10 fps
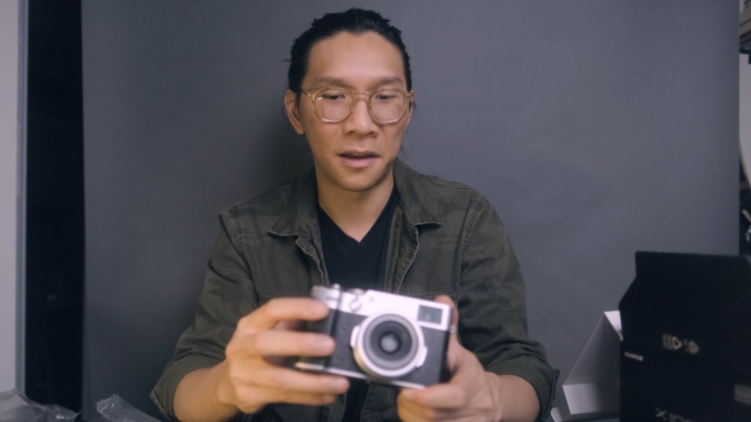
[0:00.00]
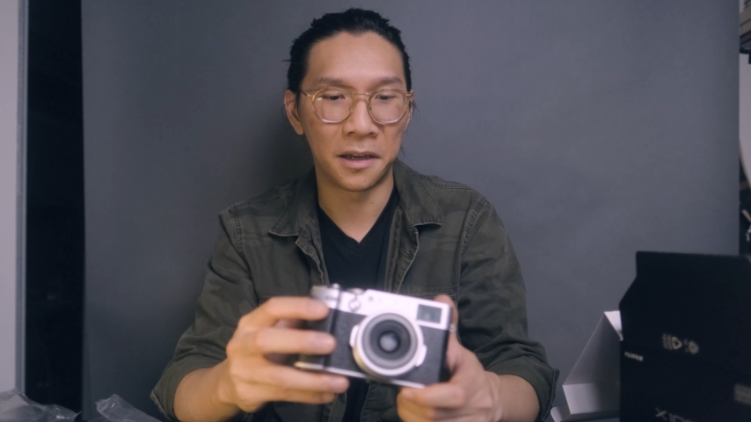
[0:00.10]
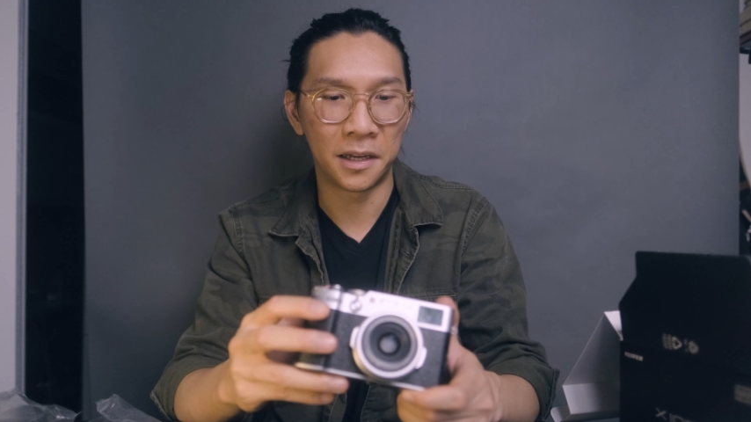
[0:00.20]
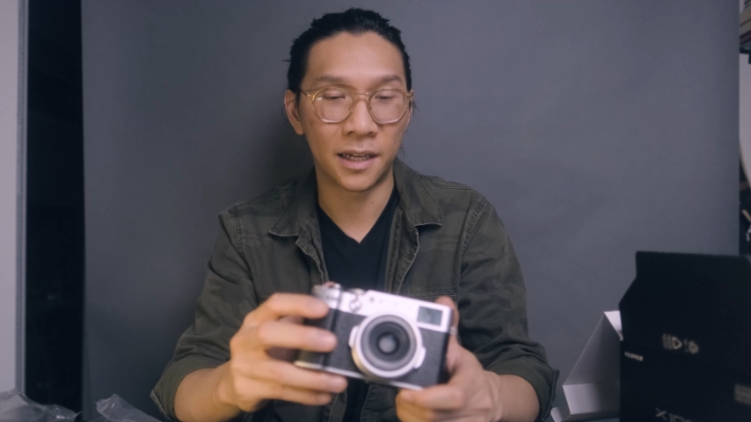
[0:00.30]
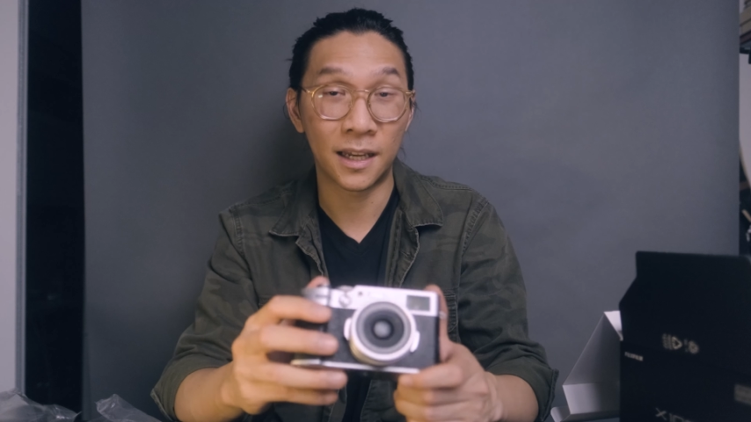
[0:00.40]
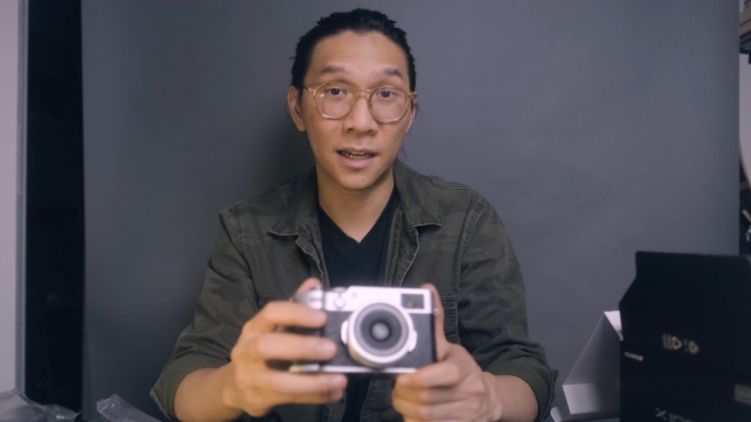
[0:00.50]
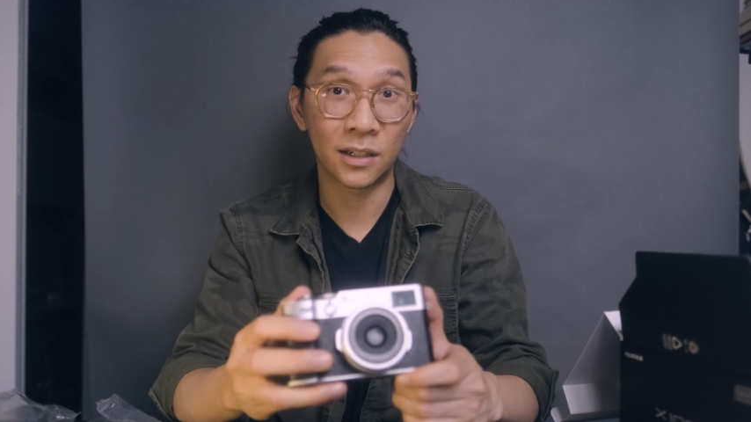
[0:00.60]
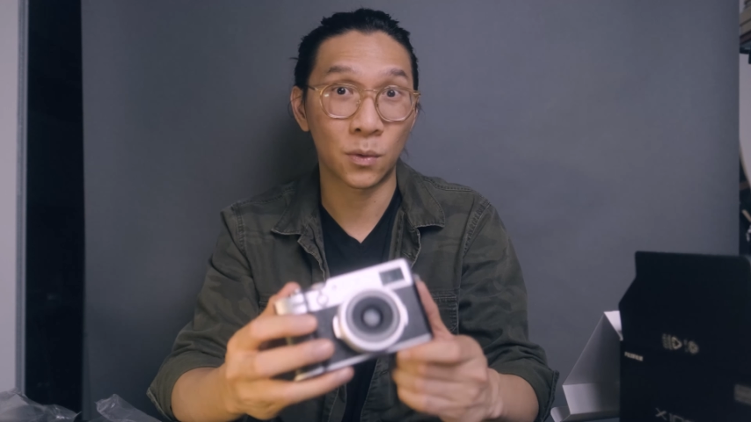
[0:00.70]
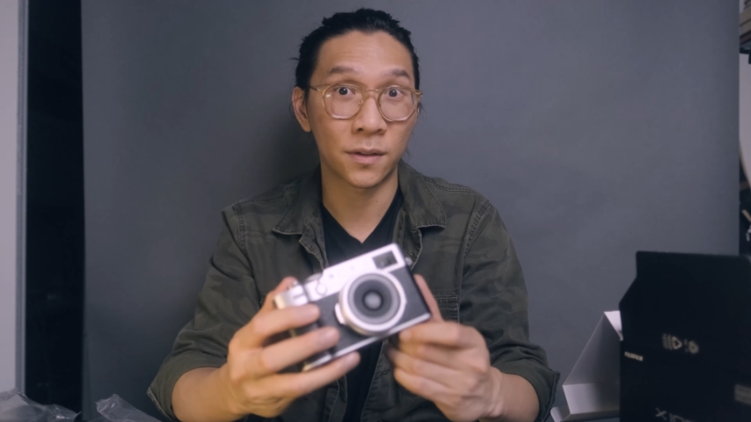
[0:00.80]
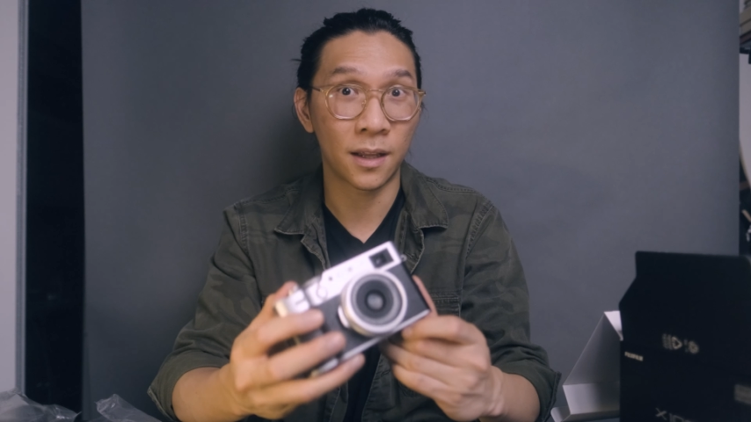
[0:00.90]
Again, I
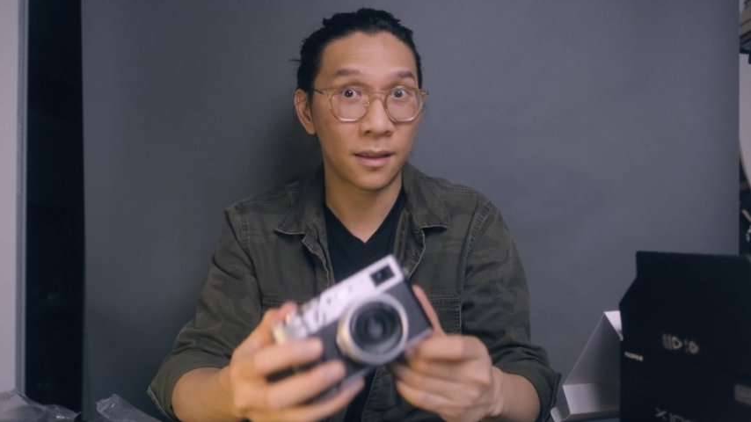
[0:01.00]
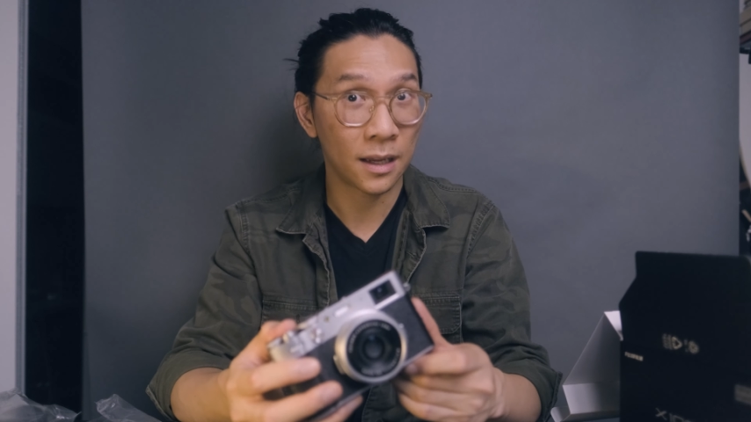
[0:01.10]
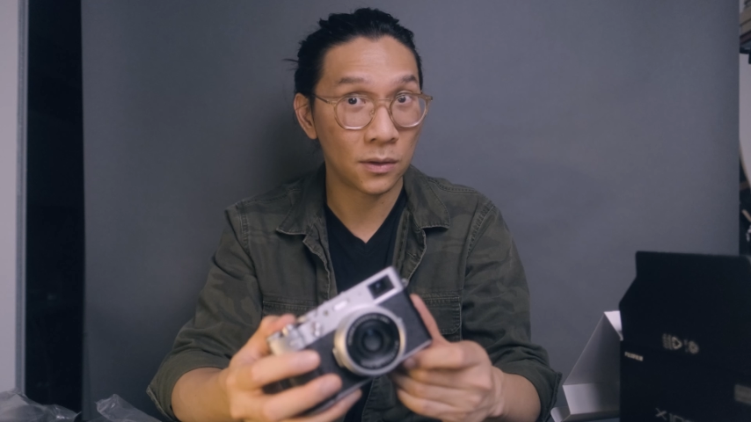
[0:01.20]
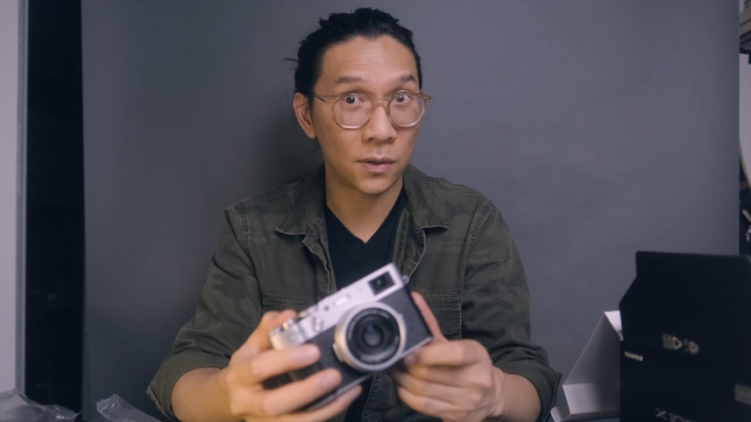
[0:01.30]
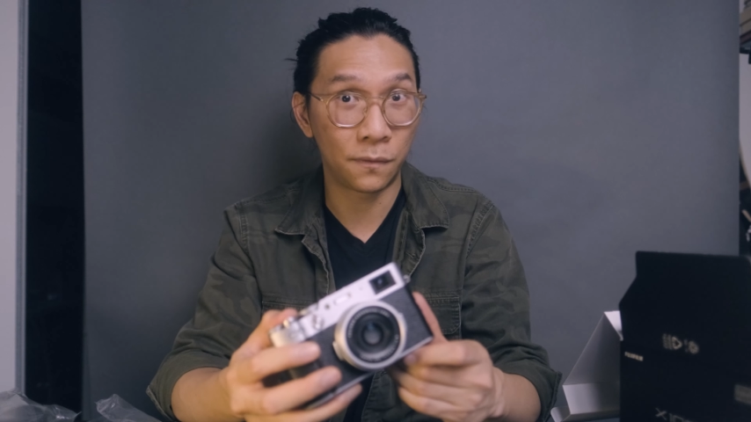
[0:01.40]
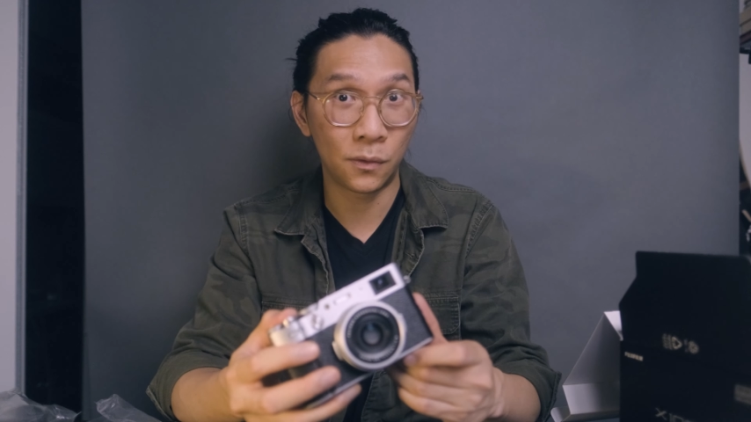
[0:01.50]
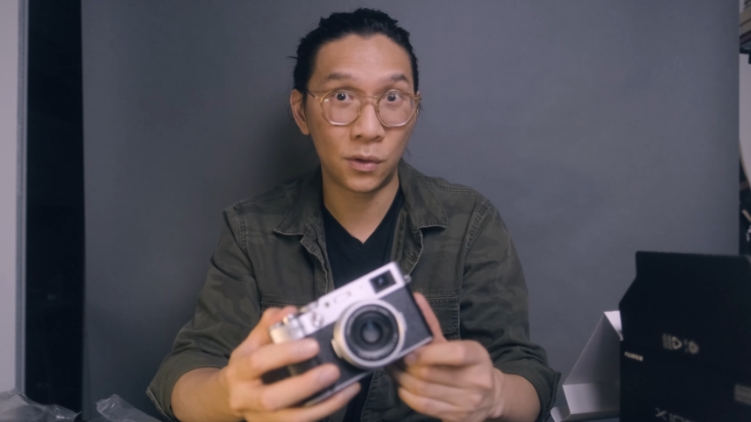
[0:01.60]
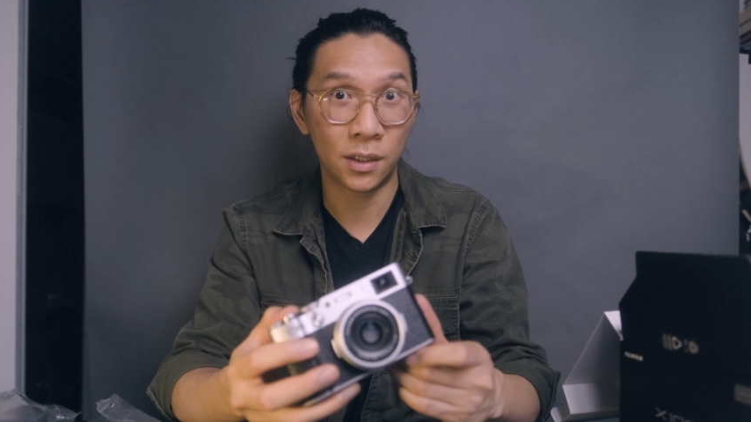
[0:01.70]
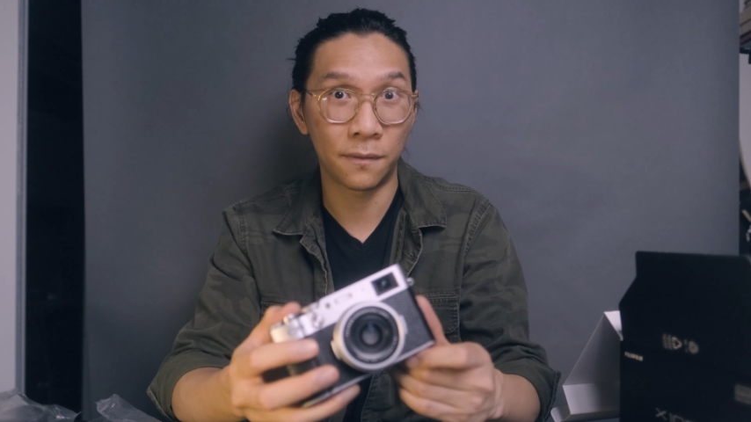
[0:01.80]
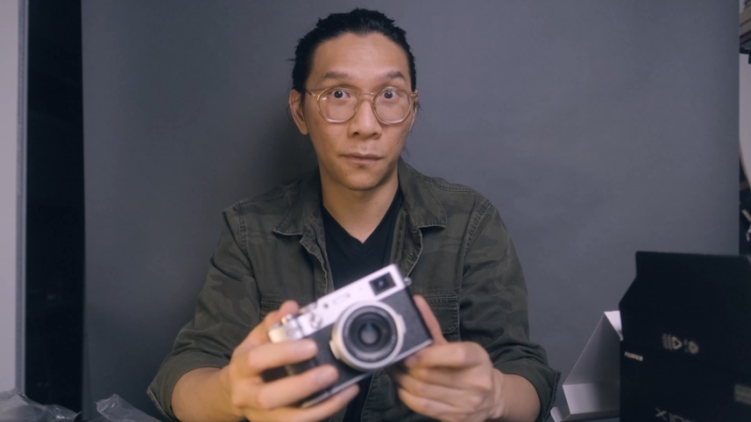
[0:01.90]
just want to say thank you to
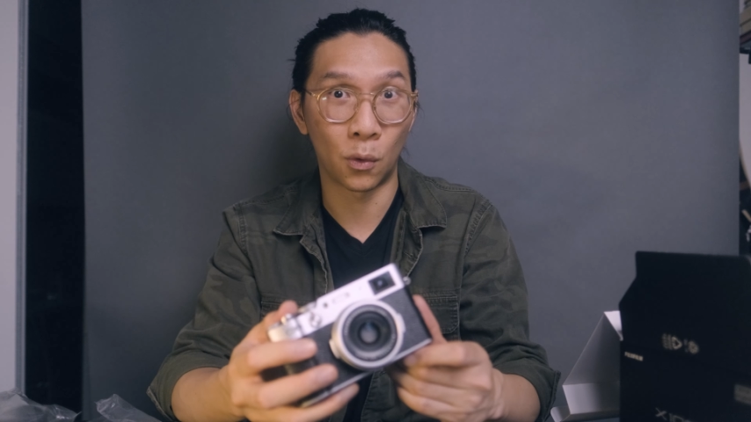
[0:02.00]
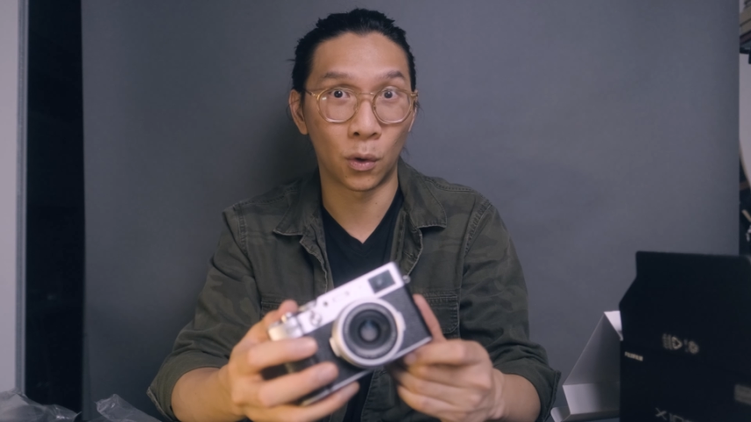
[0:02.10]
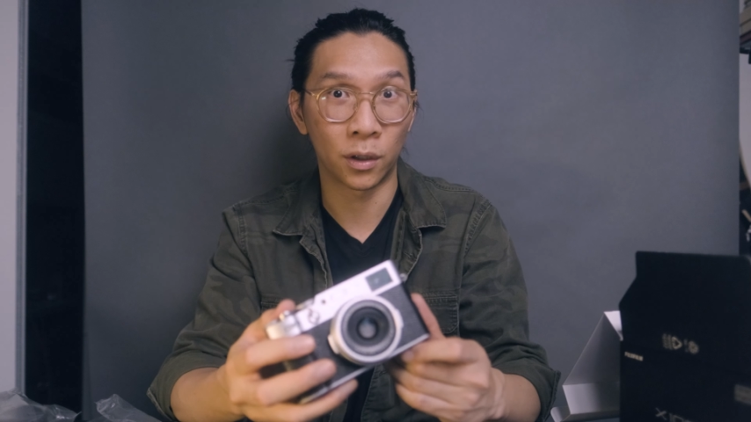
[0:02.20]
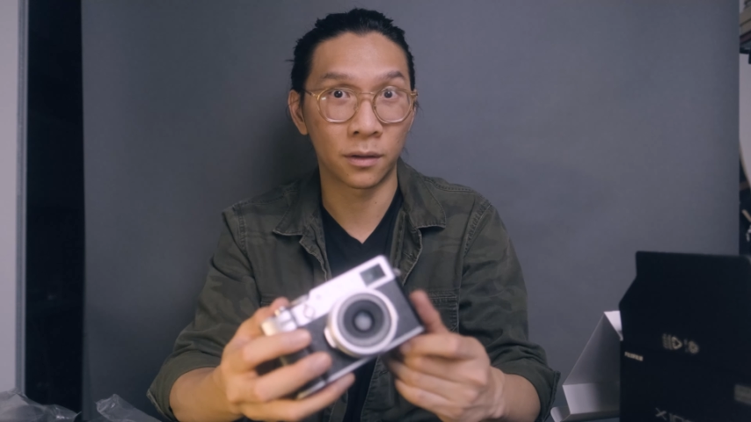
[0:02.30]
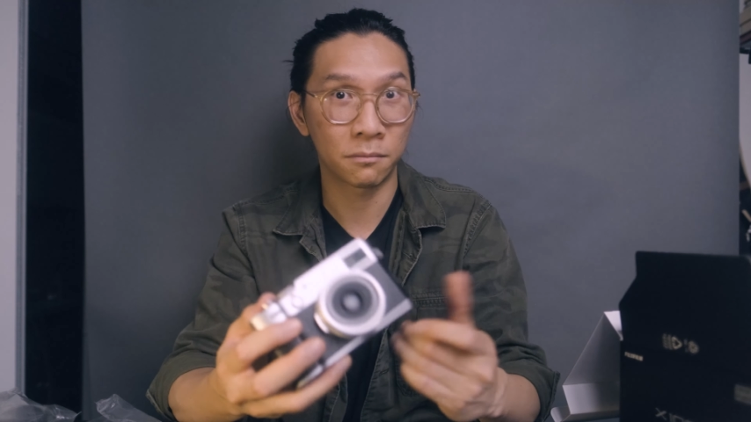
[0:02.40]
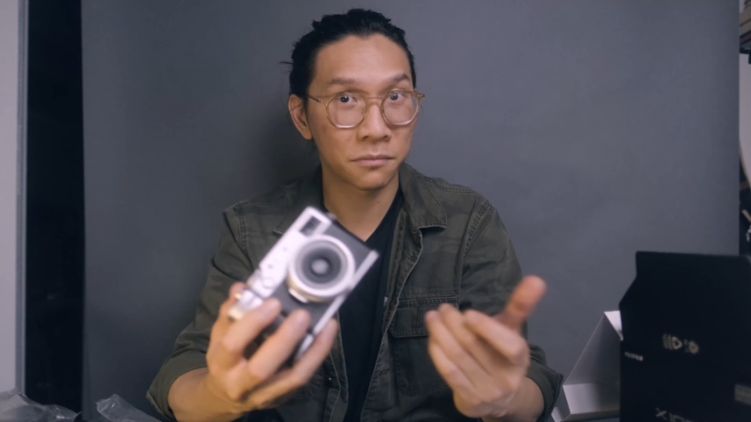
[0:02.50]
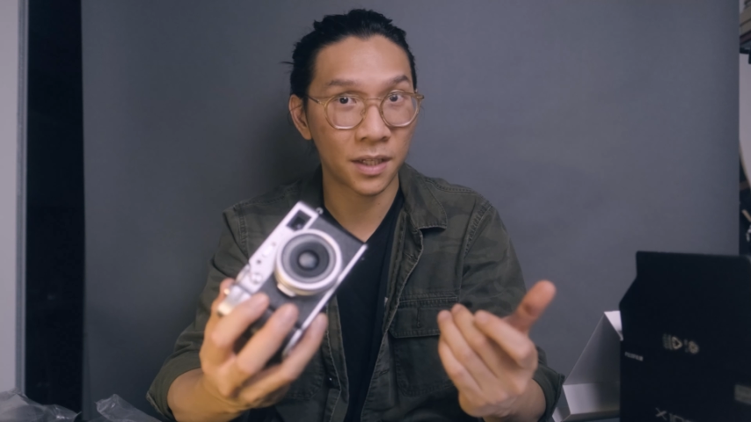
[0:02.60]
Fuji for